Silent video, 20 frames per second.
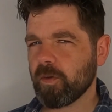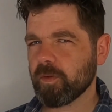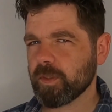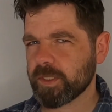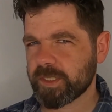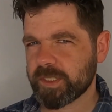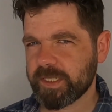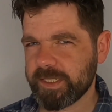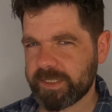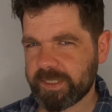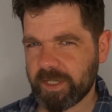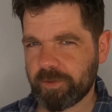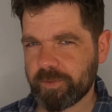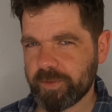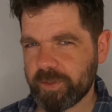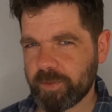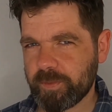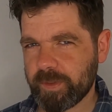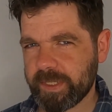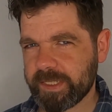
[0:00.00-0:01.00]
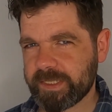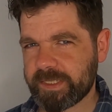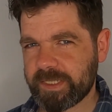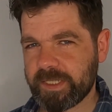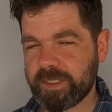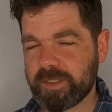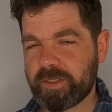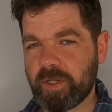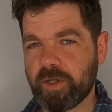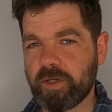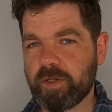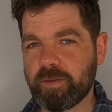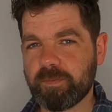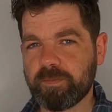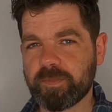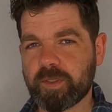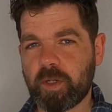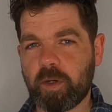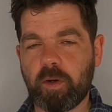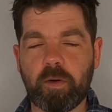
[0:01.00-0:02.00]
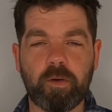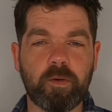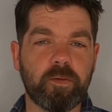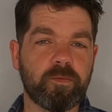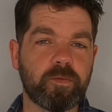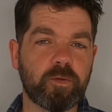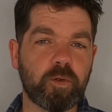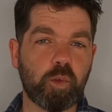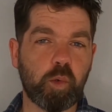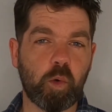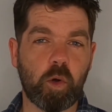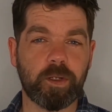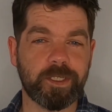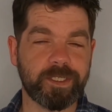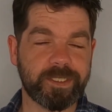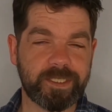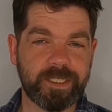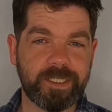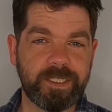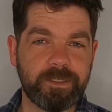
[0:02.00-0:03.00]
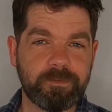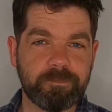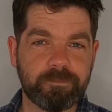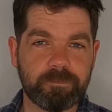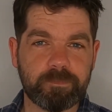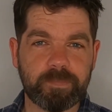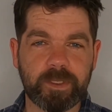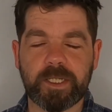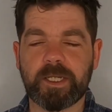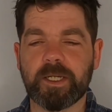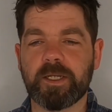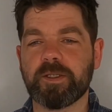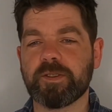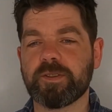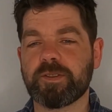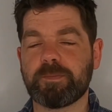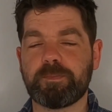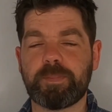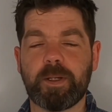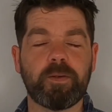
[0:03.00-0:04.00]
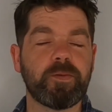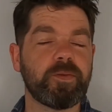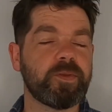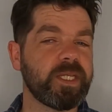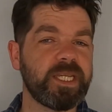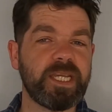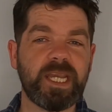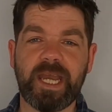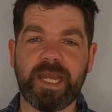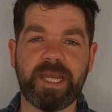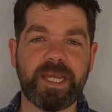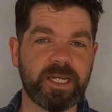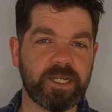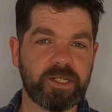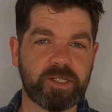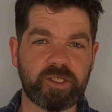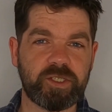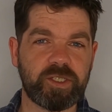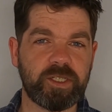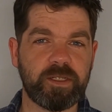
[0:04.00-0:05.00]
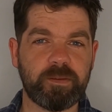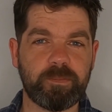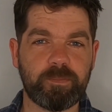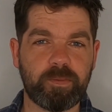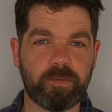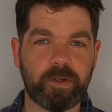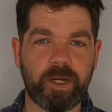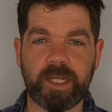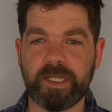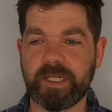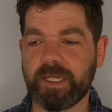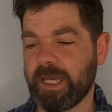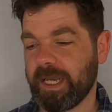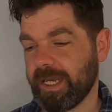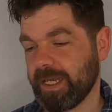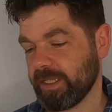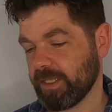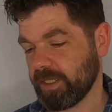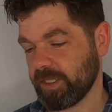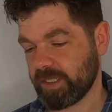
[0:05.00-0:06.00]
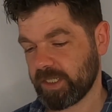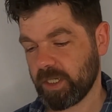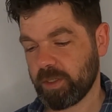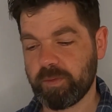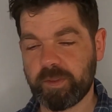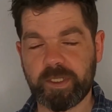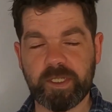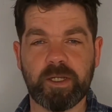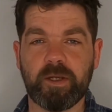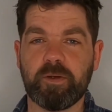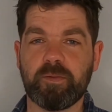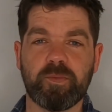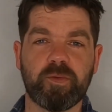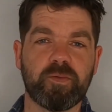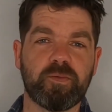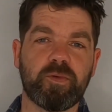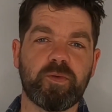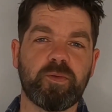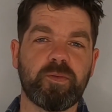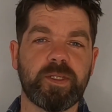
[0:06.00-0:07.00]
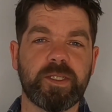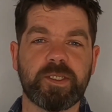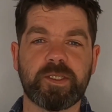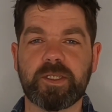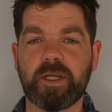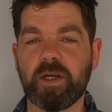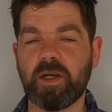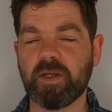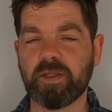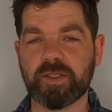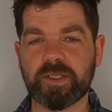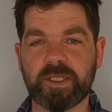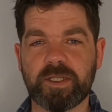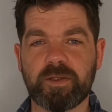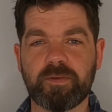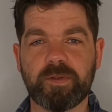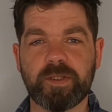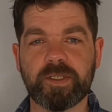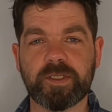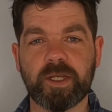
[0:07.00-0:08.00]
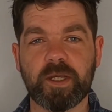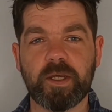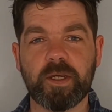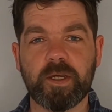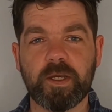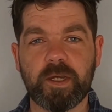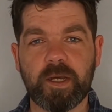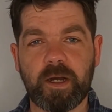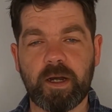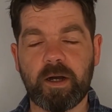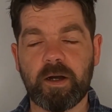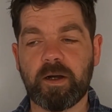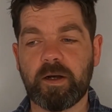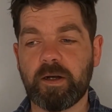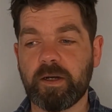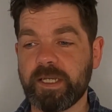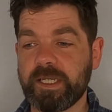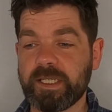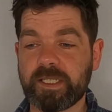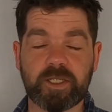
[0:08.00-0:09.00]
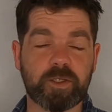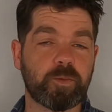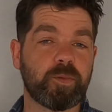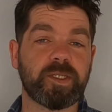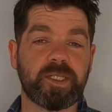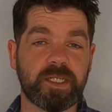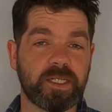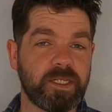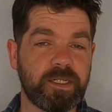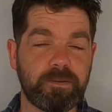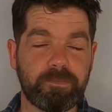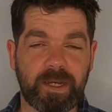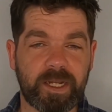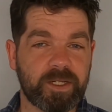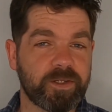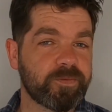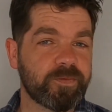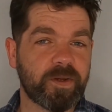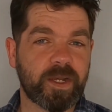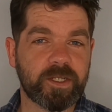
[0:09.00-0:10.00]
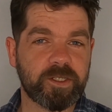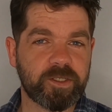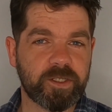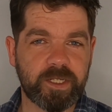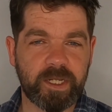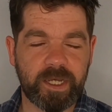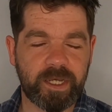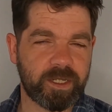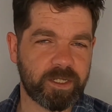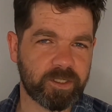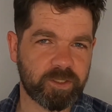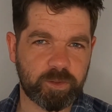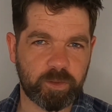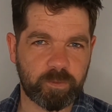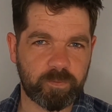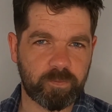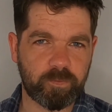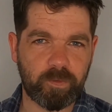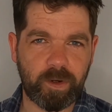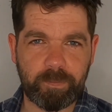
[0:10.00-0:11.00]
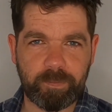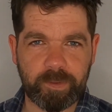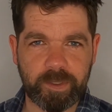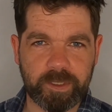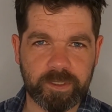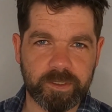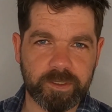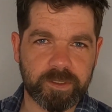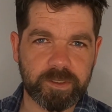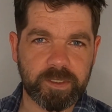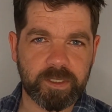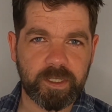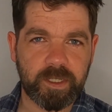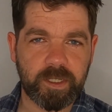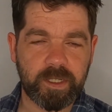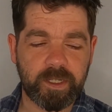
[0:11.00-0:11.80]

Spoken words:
honestly tell you it's in terms of quality, because both the ASG Bren and the Tokyo Marui Scar series are exquisitely manufactured airsoft replicas.